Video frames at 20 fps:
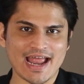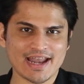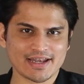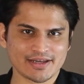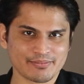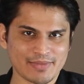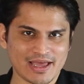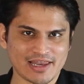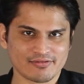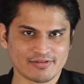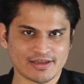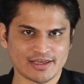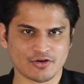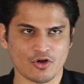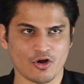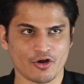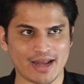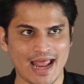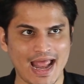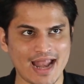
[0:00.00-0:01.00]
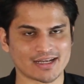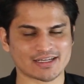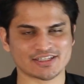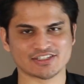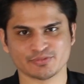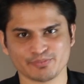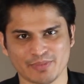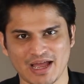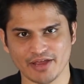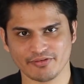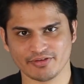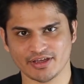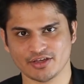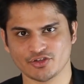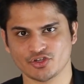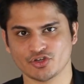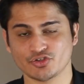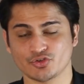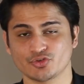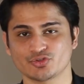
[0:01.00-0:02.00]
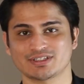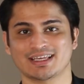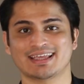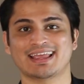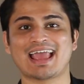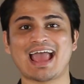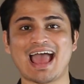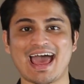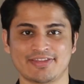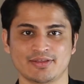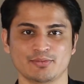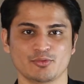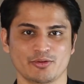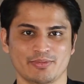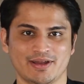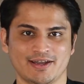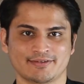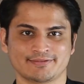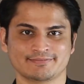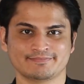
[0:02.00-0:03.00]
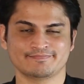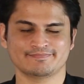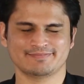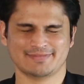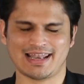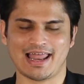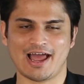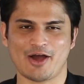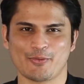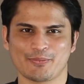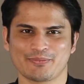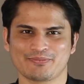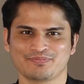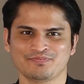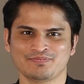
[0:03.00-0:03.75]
anti-malware or anti-spyware you're using at the moment now.